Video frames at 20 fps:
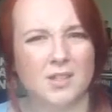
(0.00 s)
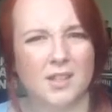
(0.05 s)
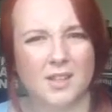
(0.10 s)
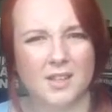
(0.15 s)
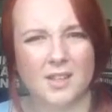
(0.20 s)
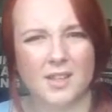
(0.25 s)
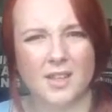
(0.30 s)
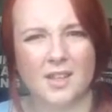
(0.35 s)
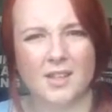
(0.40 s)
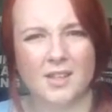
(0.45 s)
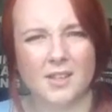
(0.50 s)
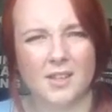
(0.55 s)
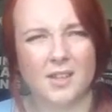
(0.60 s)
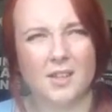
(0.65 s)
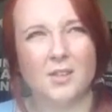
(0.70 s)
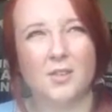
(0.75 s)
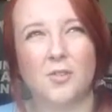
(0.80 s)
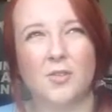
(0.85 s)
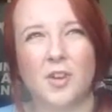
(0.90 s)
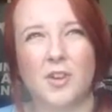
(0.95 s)
Like, they
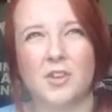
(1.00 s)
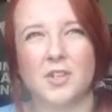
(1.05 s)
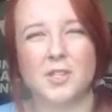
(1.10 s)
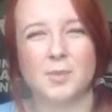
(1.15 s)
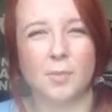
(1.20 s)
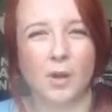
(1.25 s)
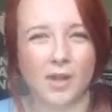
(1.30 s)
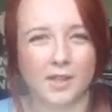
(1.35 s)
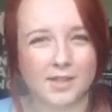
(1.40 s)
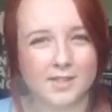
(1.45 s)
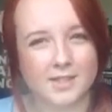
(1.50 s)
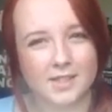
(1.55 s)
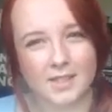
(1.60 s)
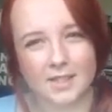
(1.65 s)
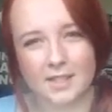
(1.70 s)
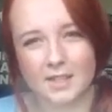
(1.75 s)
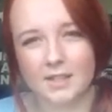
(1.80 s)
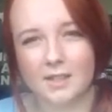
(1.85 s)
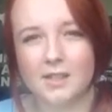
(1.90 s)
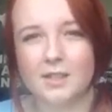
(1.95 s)
are very
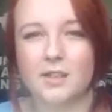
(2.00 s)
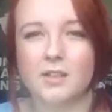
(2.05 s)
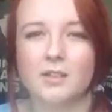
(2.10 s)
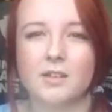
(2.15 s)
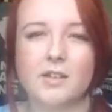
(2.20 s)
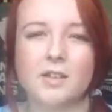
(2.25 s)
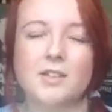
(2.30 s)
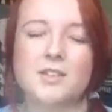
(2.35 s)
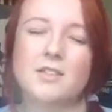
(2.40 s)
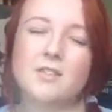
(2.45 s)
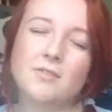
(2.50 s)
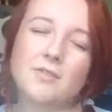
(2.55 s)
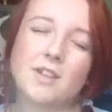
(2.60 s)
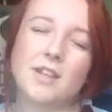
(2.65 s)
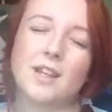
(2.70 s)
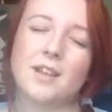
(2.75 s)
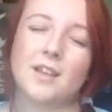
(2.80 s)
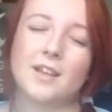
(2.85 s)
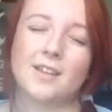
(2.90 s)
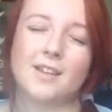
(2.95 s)
spicy and I don't
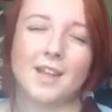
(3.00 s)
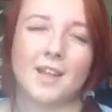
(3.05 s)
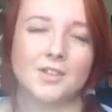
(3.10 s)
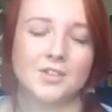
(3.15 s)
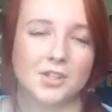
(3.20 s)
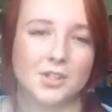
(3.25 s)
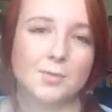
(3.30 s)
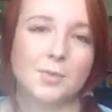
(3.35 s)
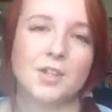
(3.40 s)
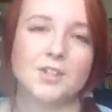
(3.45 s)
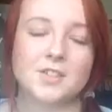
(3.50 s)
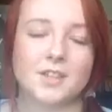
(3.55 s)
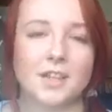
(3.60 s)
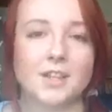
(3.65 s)
really like that too much,